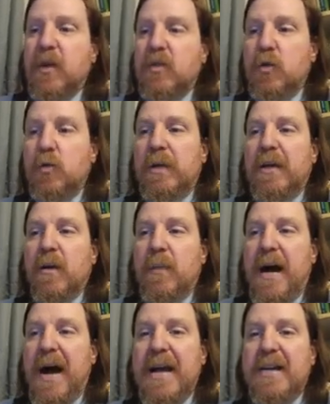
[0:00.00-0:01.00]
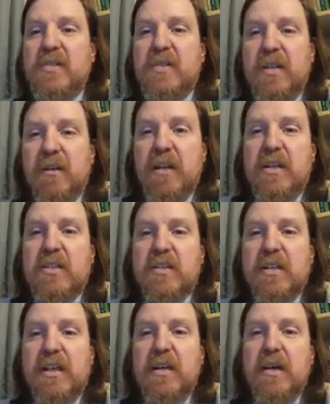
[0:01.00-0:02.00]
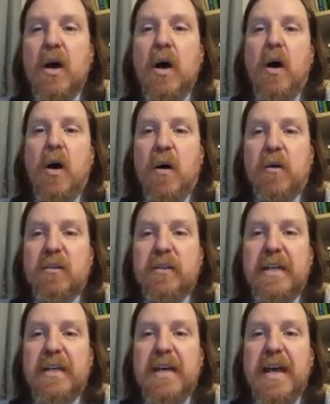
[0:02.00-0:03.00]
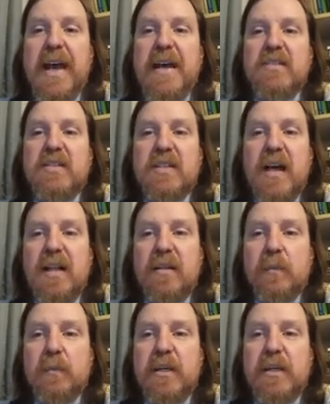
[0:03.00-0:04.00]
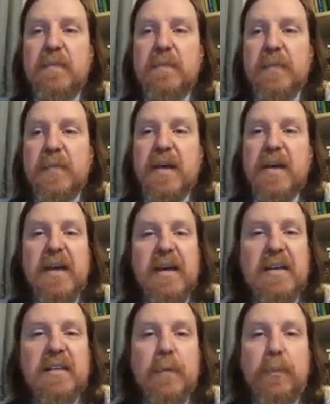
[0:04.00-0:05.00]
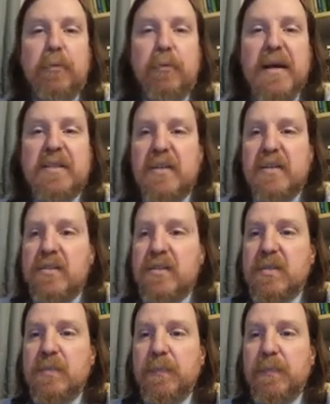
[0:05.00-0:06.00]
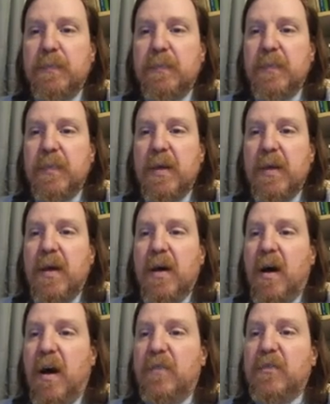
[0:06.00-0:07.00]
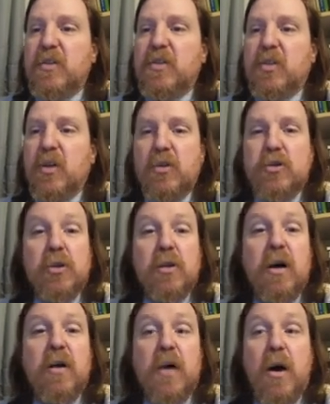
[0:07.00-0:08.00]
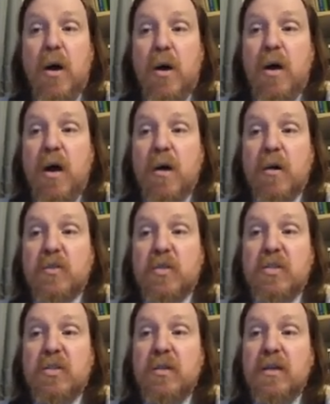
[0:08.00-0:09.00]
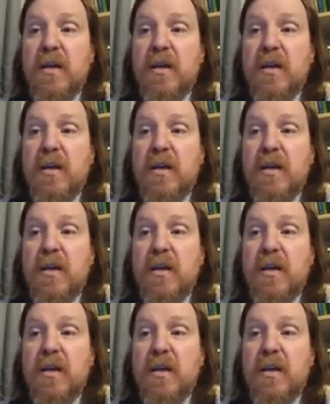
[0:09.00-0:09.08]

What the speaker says: do hereby seriously, heartily, and solemnly, in the presence of the searcher of all hearts,